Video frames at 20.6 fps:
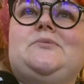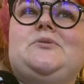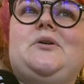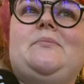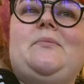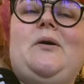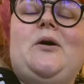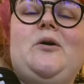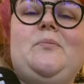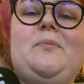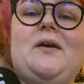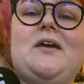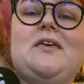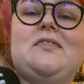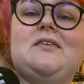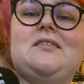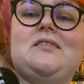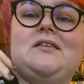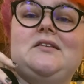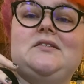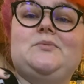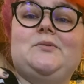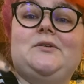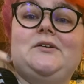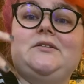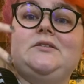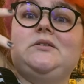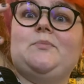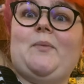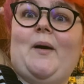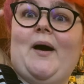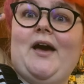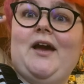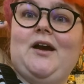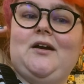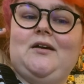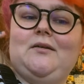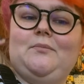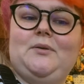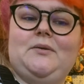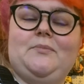So I'm hoping that this will
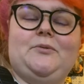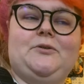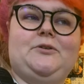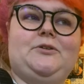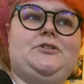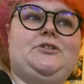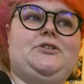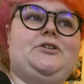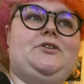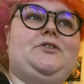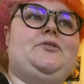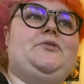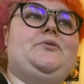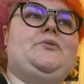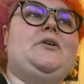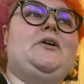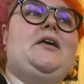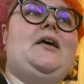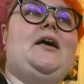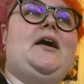inspire people to